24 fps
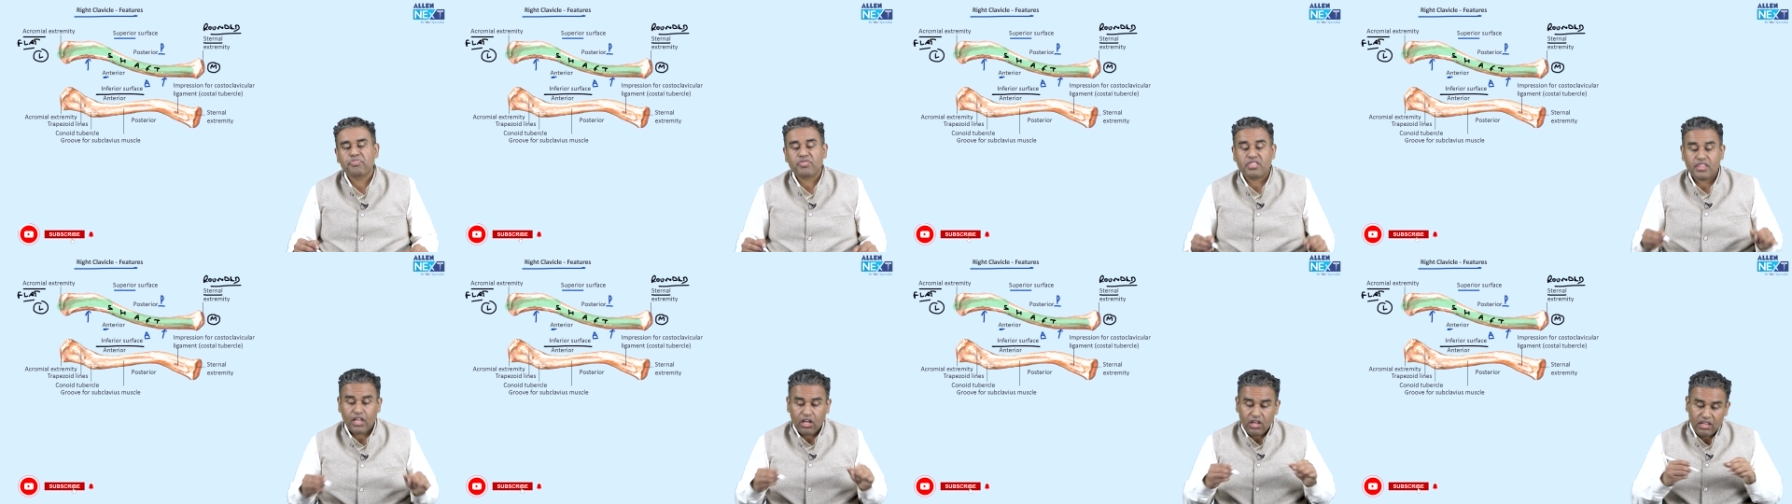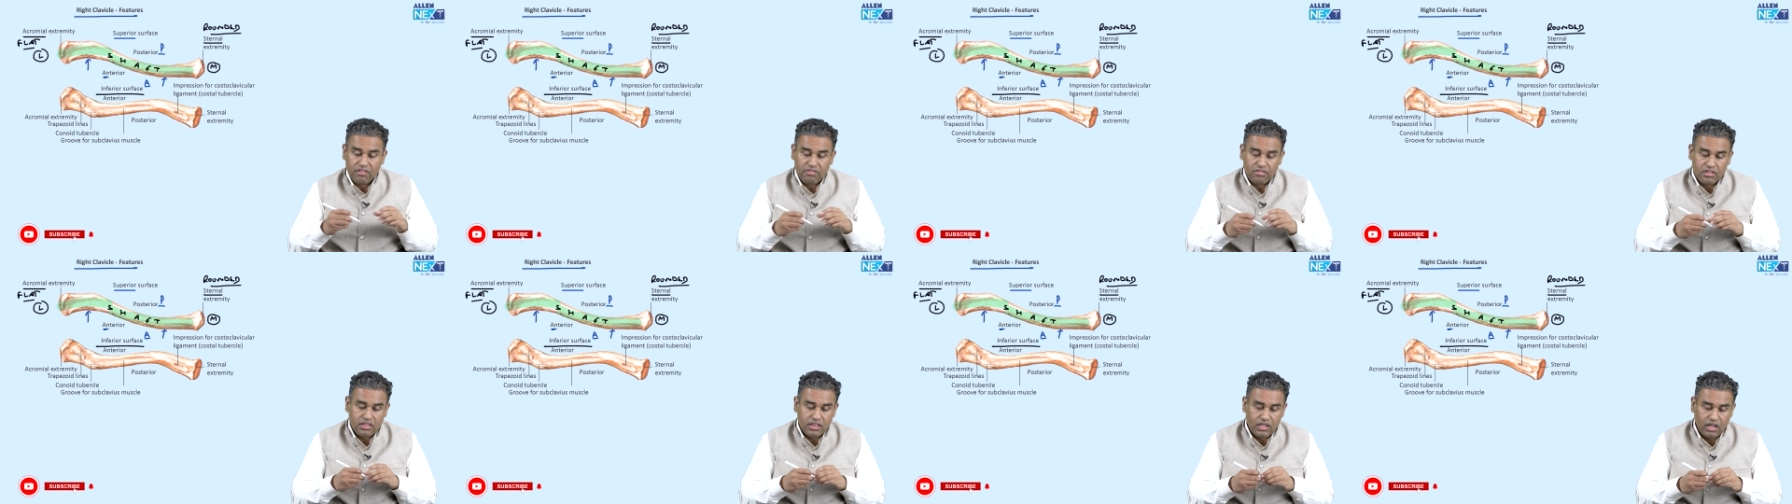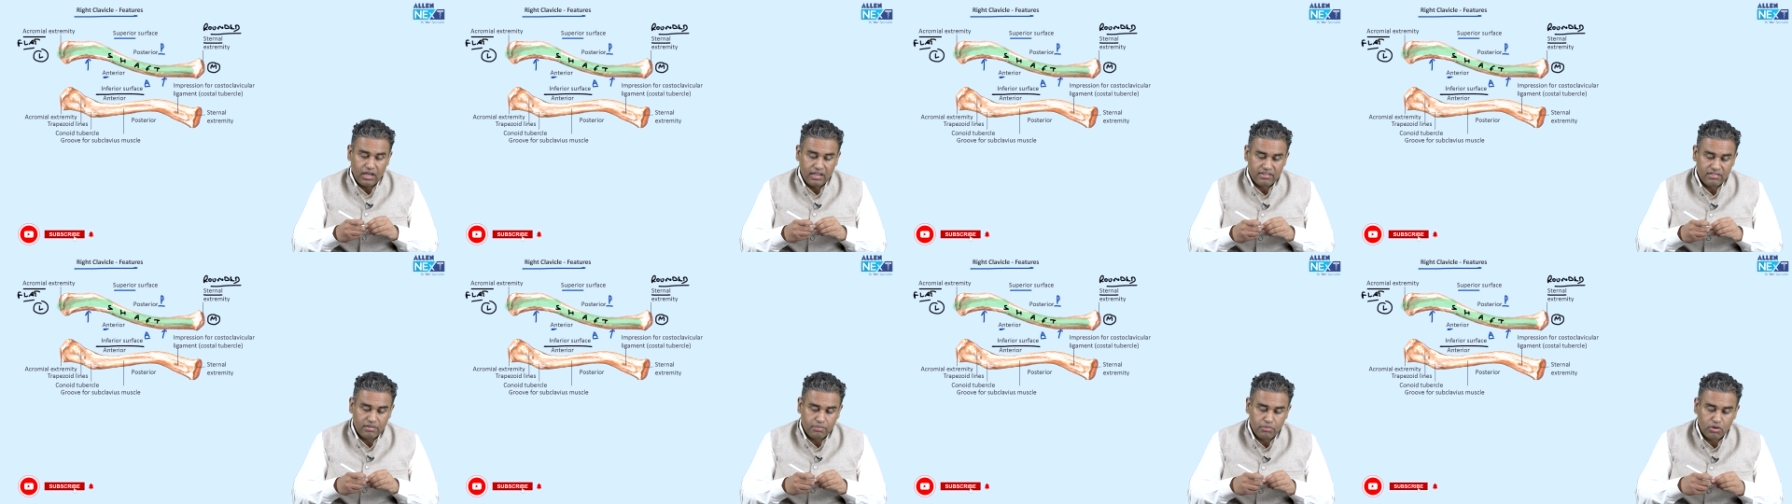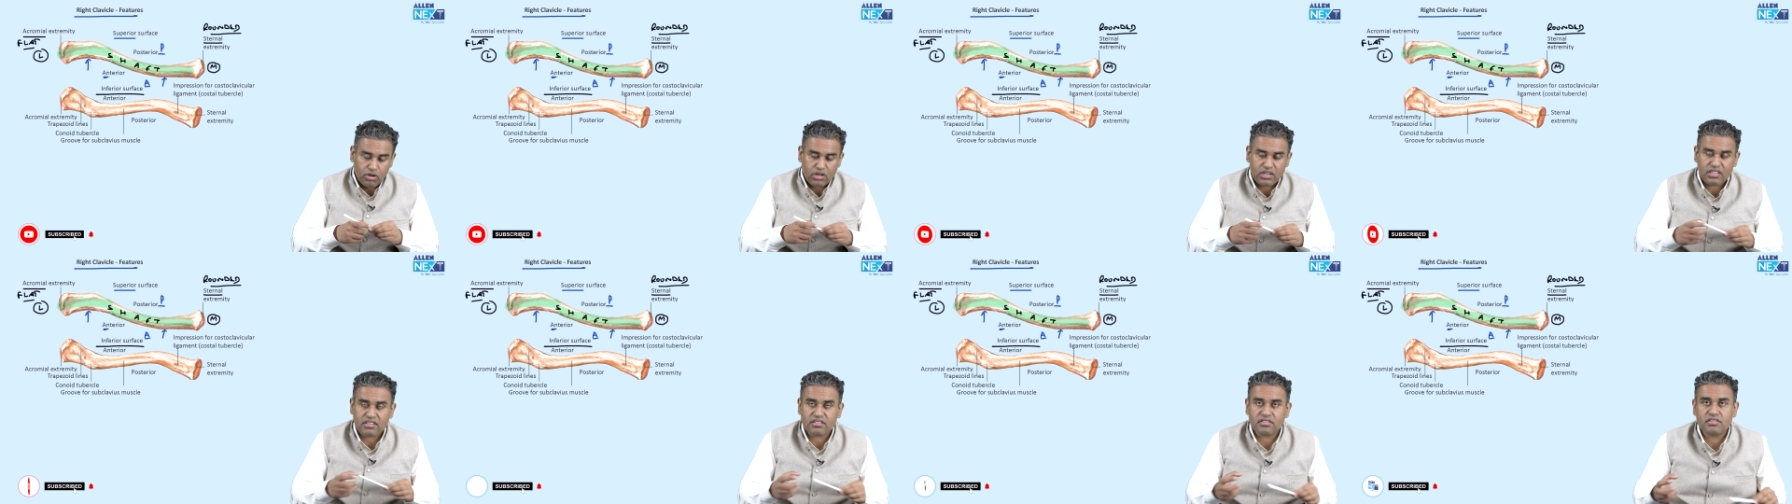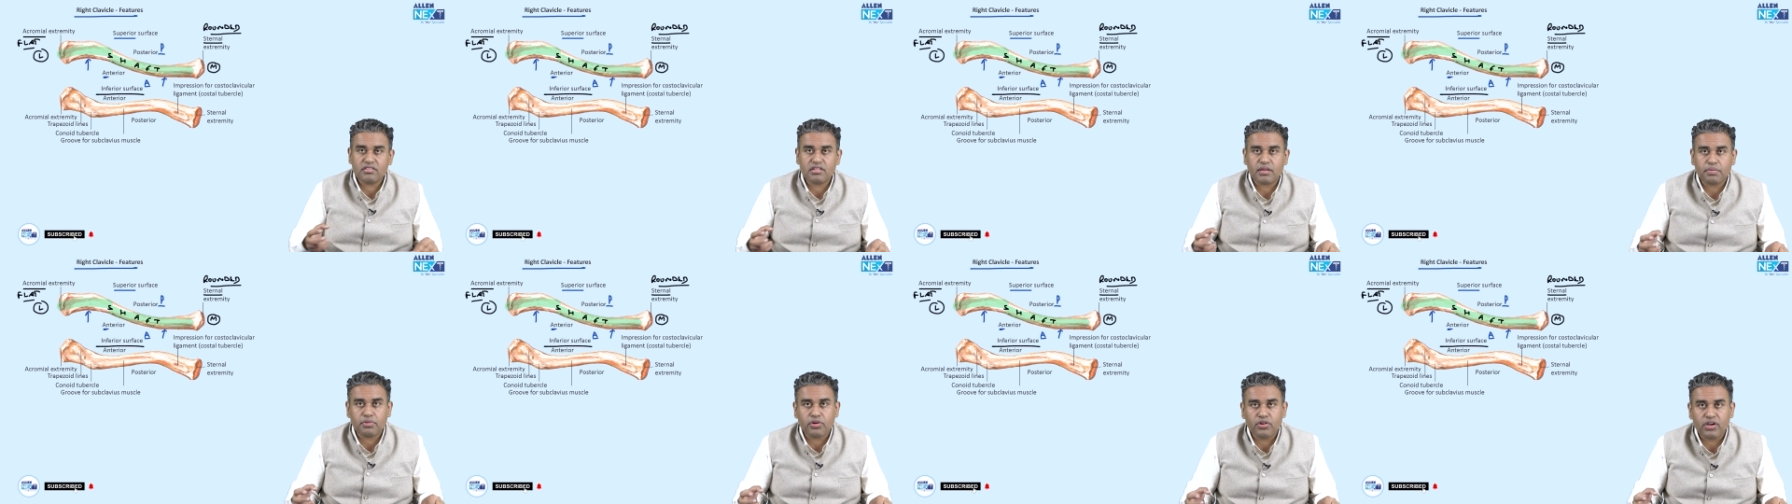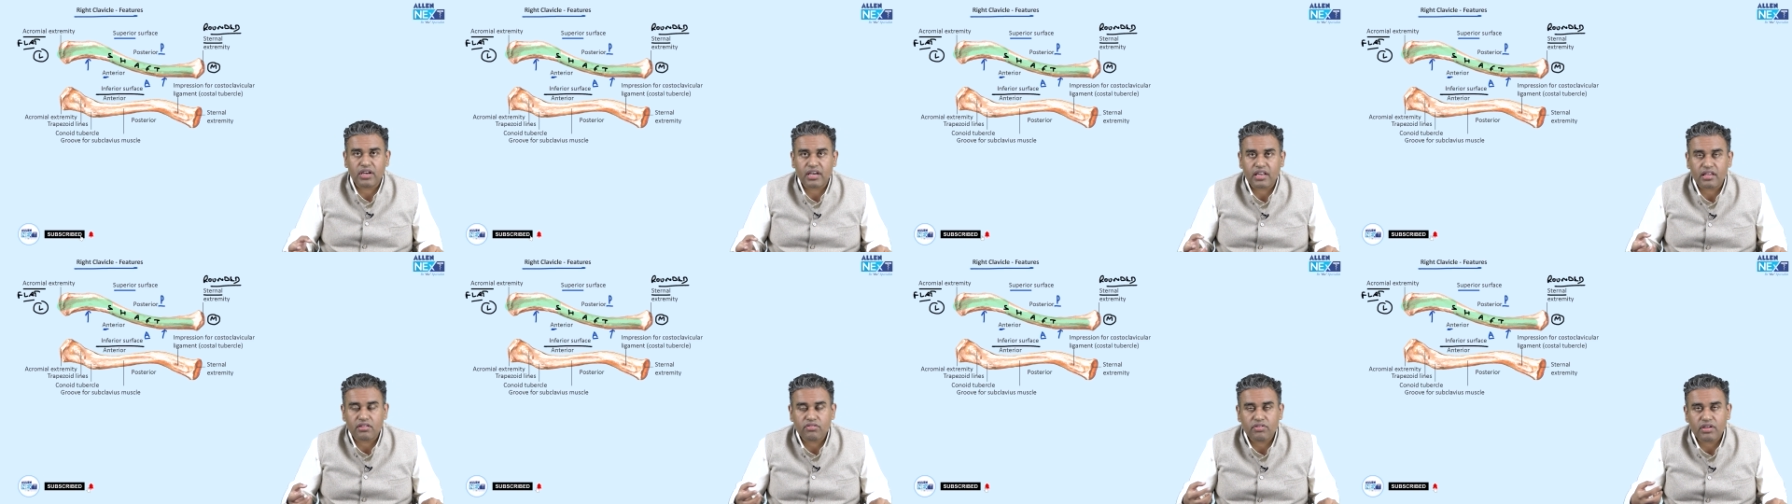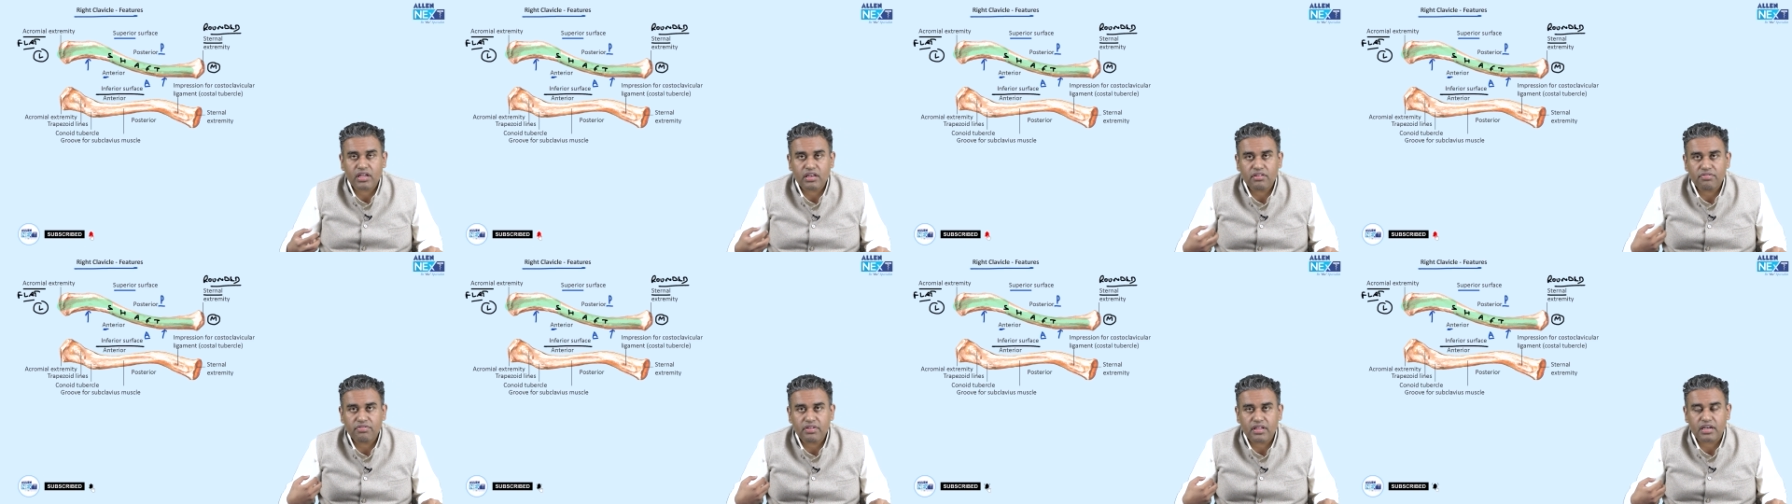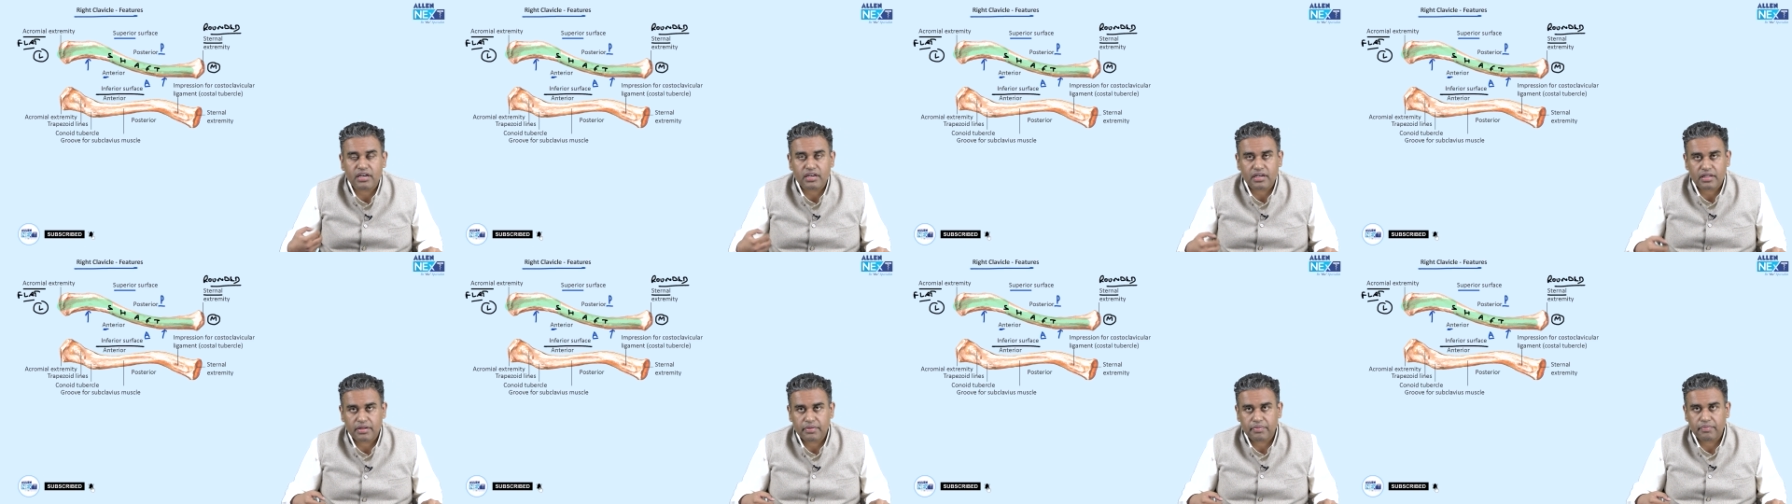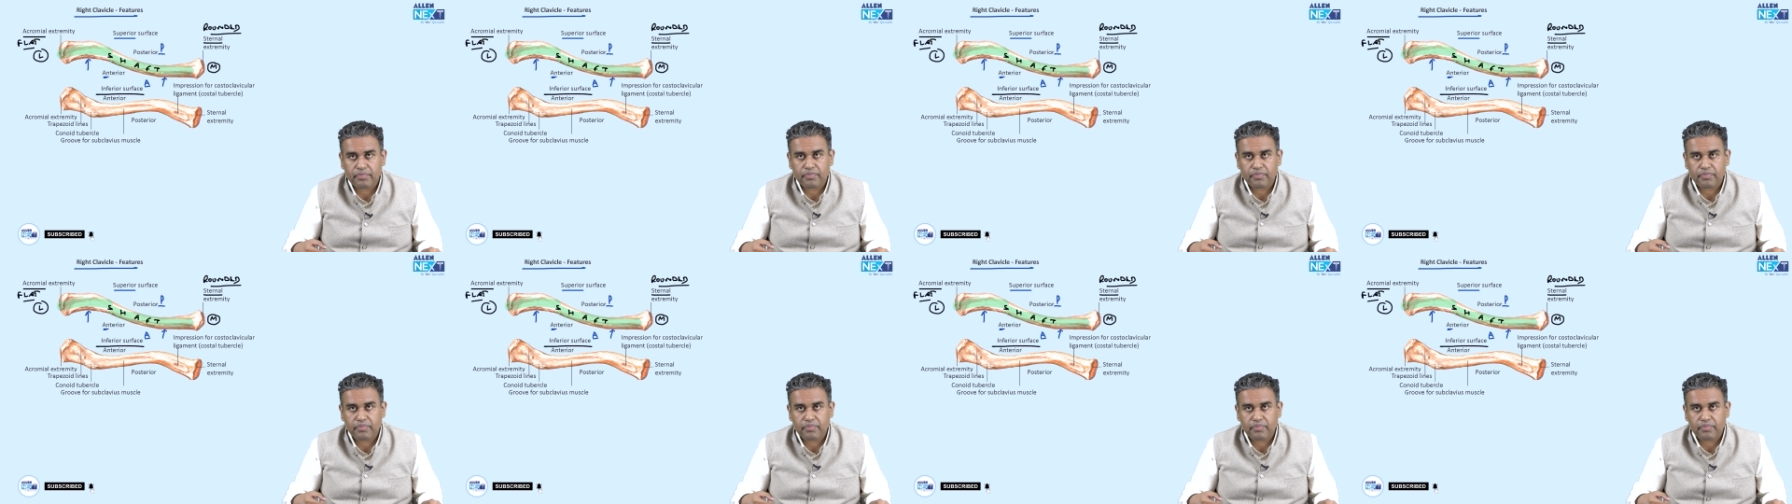Now, as the bone is subcutaneous, you can feel it.